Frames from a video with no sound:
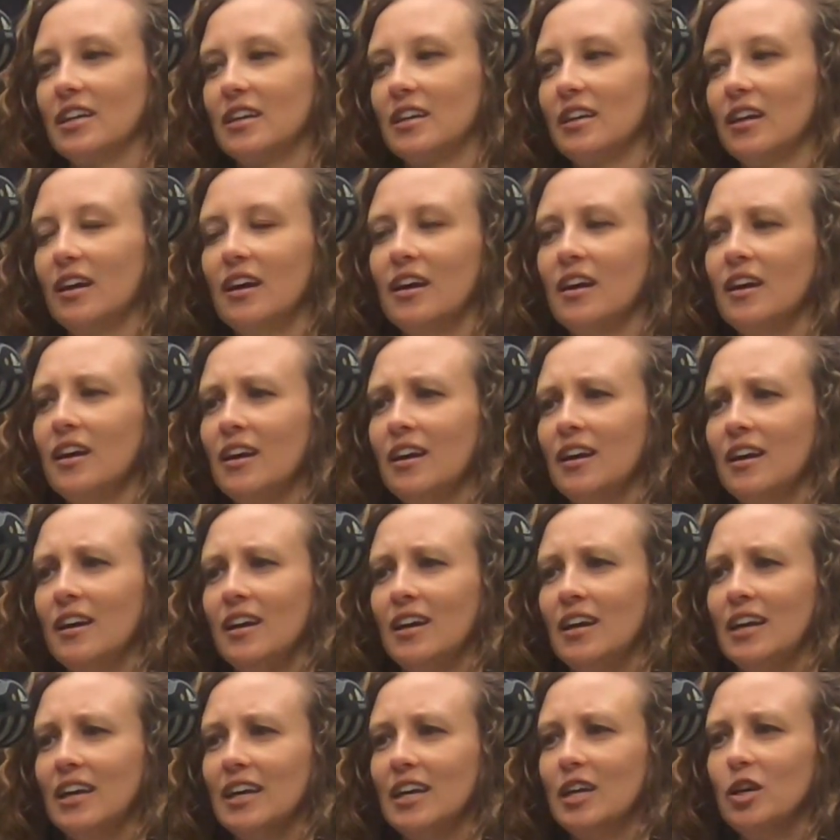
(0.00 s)
And
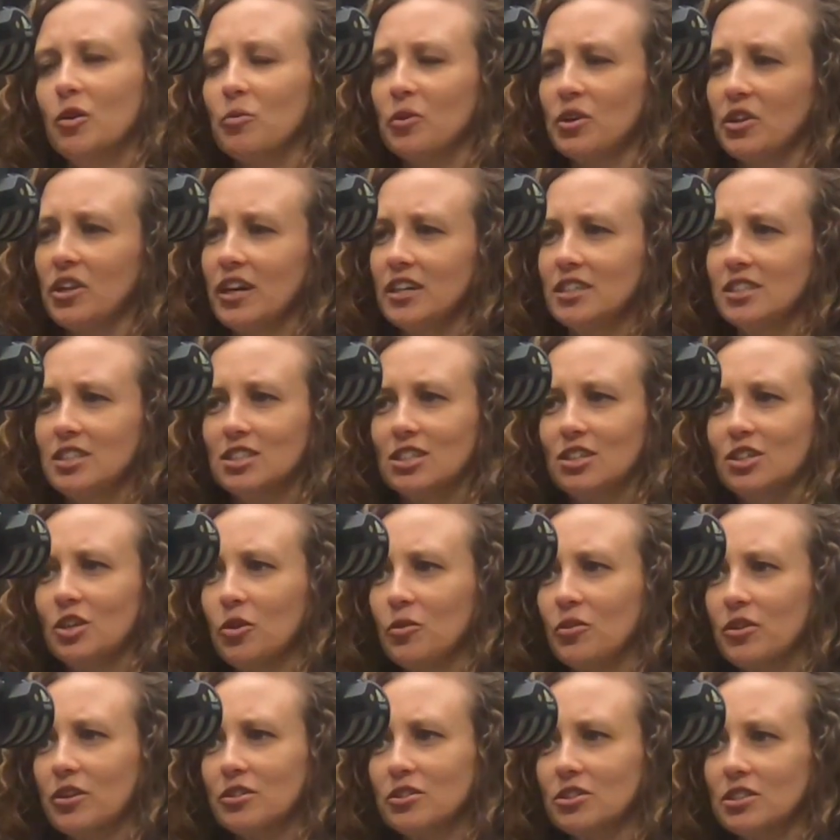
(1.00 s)
he realized,
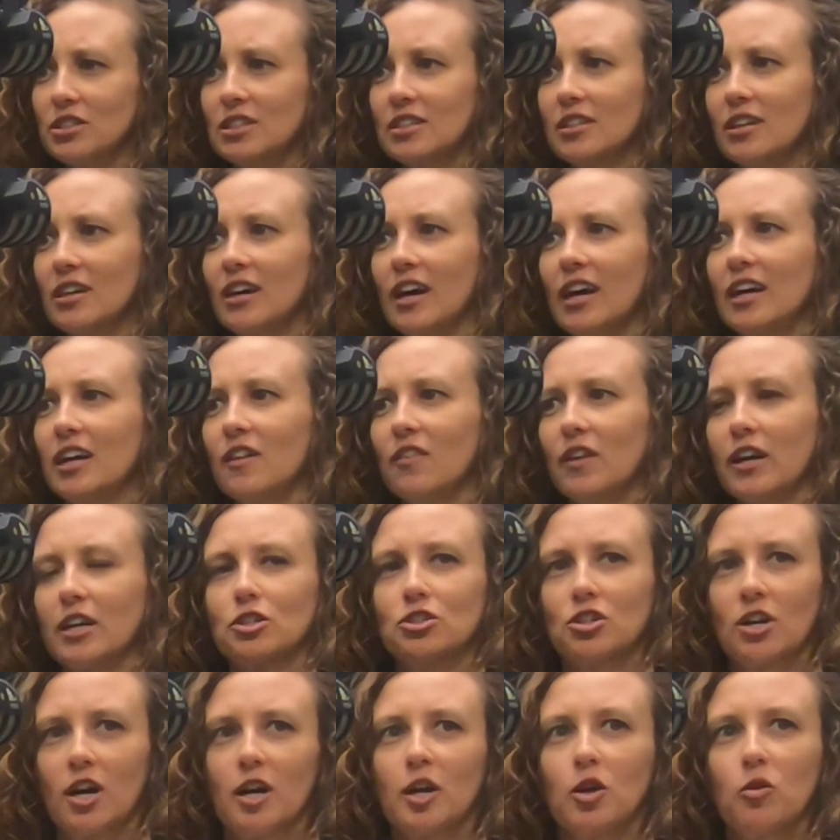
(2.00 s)
there's an
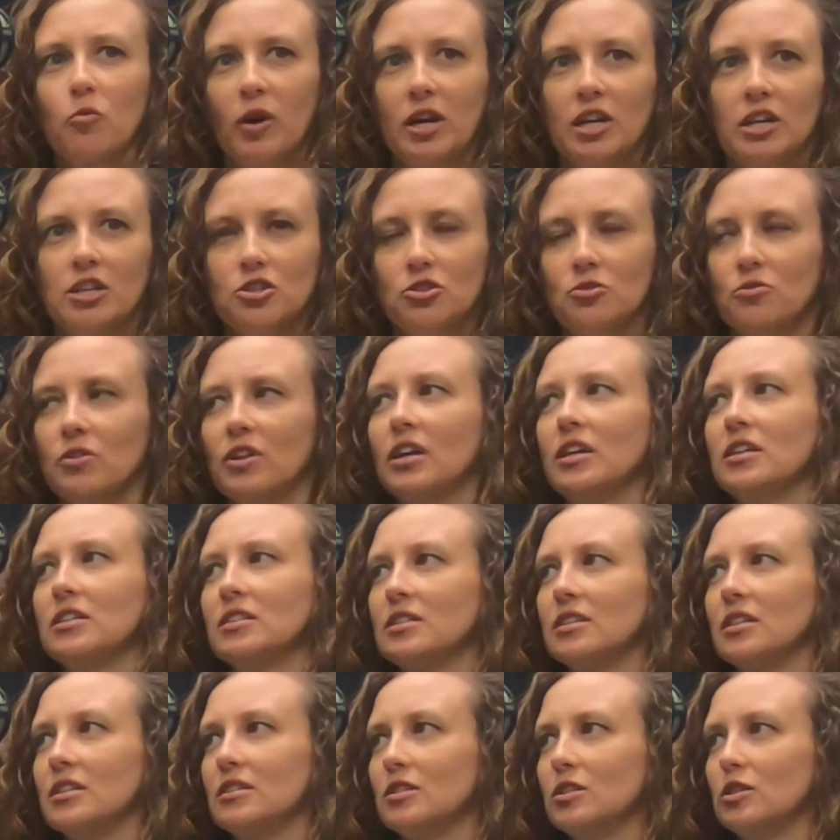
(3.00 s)
electronic way to do
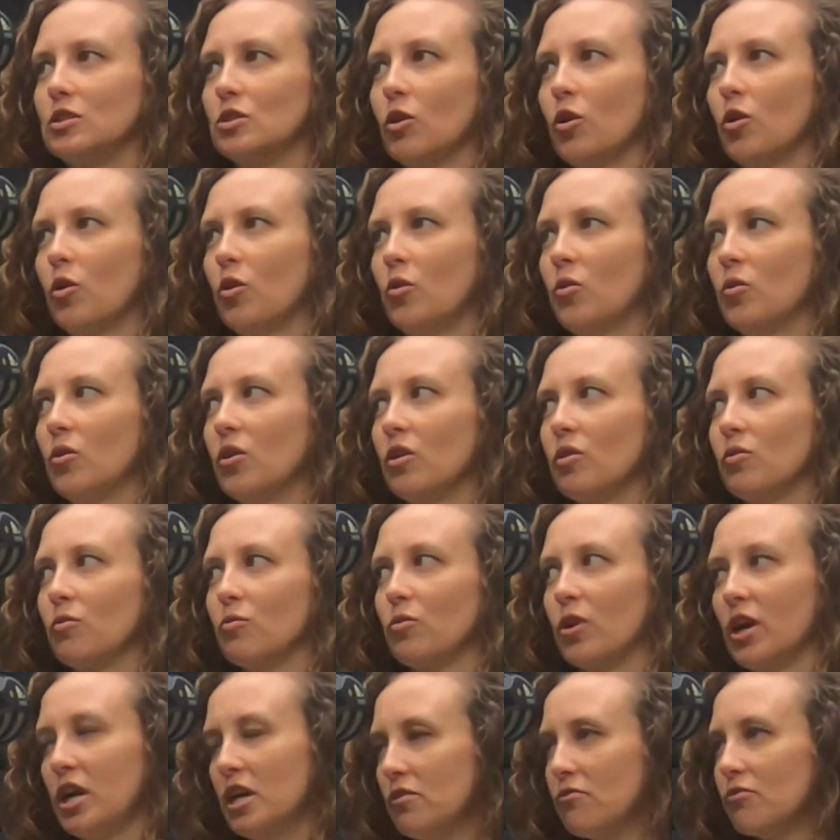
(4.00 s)
this. And so
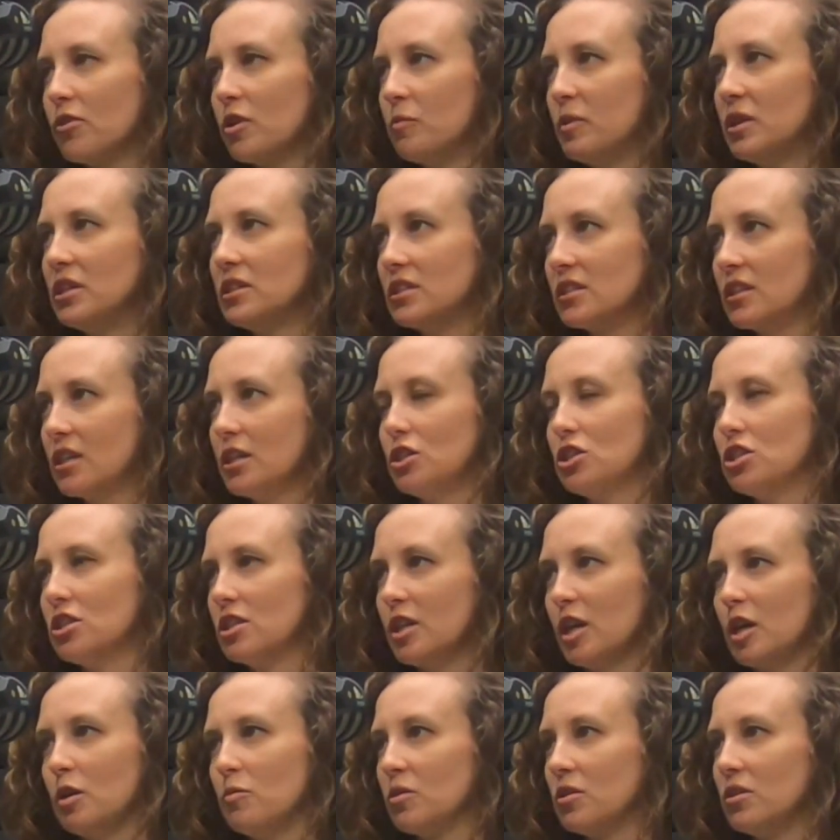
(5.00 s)
right from his kitchen
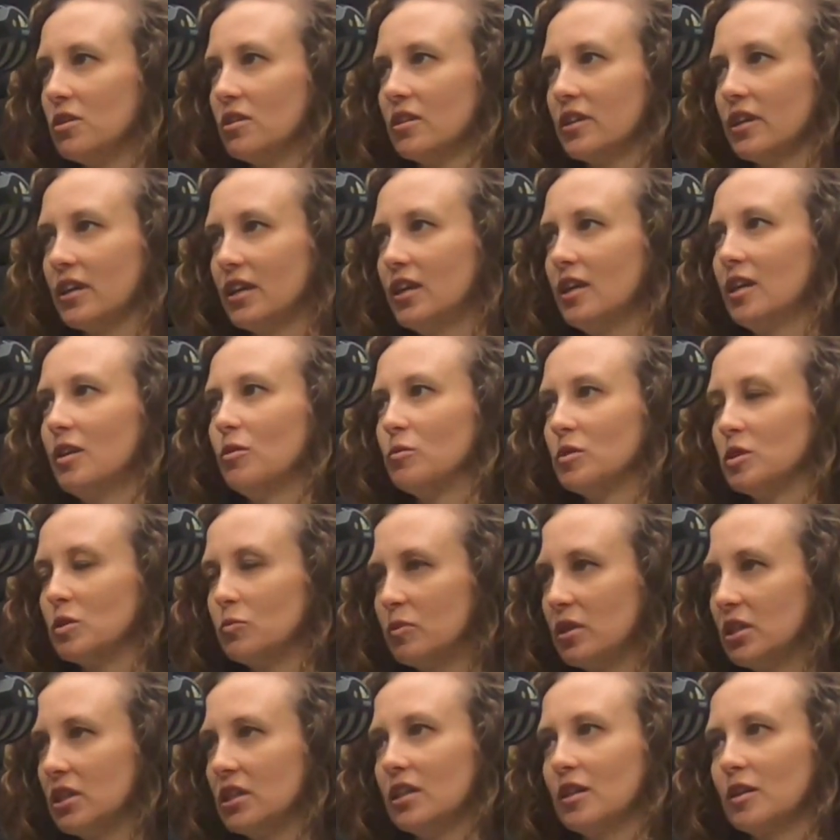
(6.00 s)
table, he was
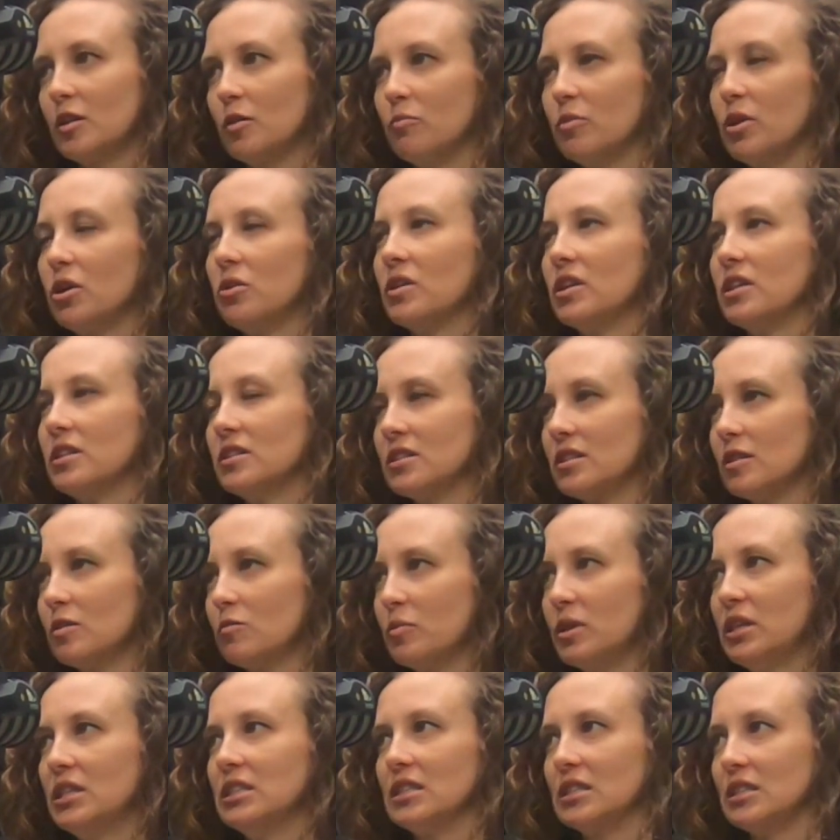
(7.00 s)
building components
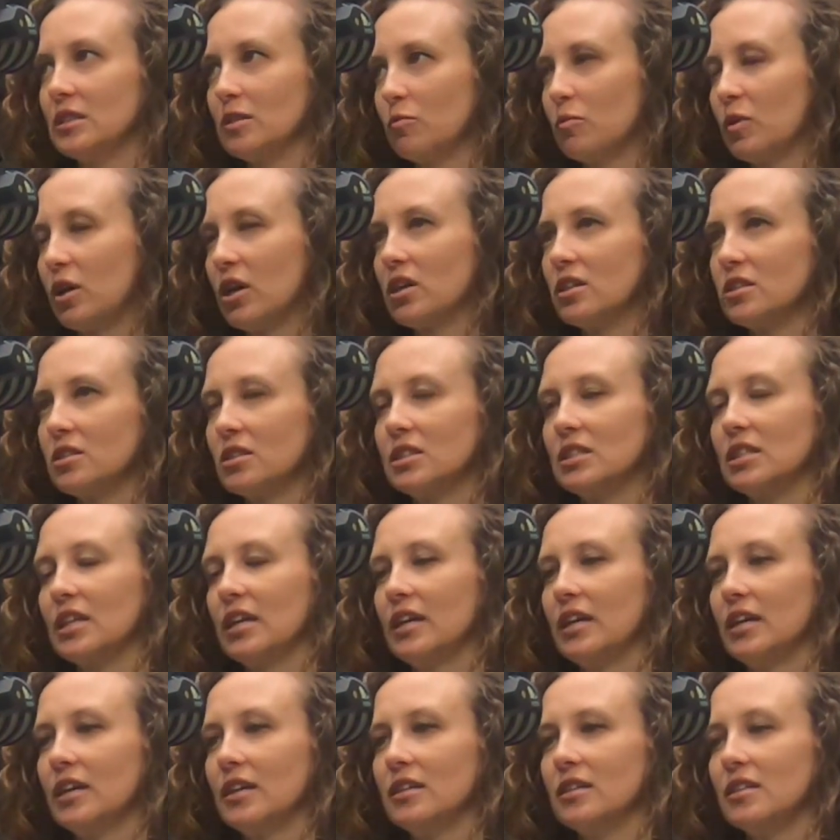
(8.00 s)
and pieces and parts
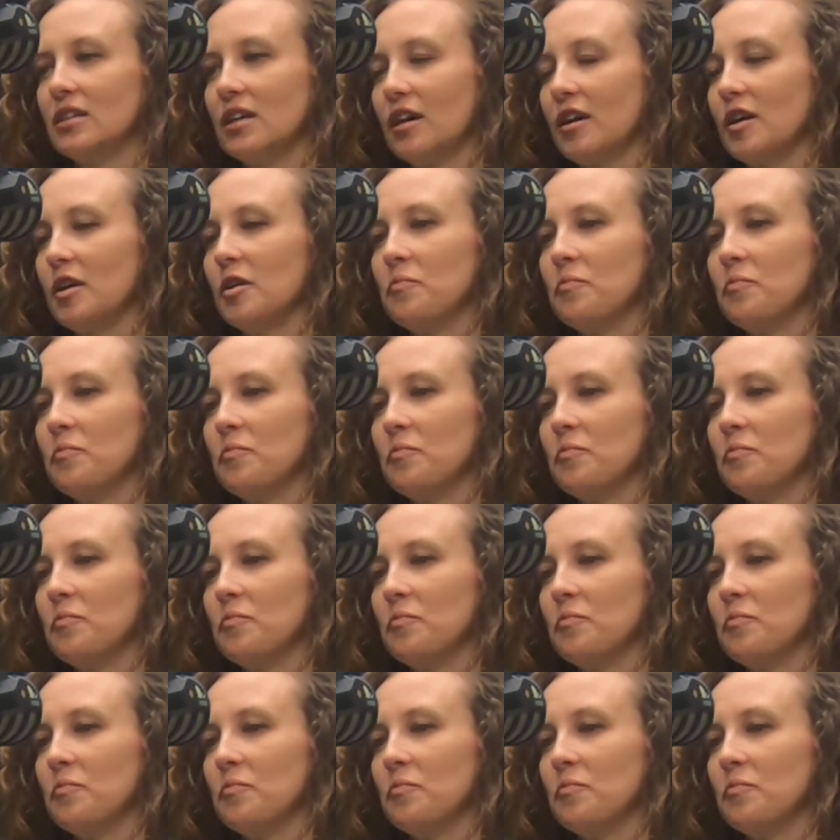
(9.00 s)
and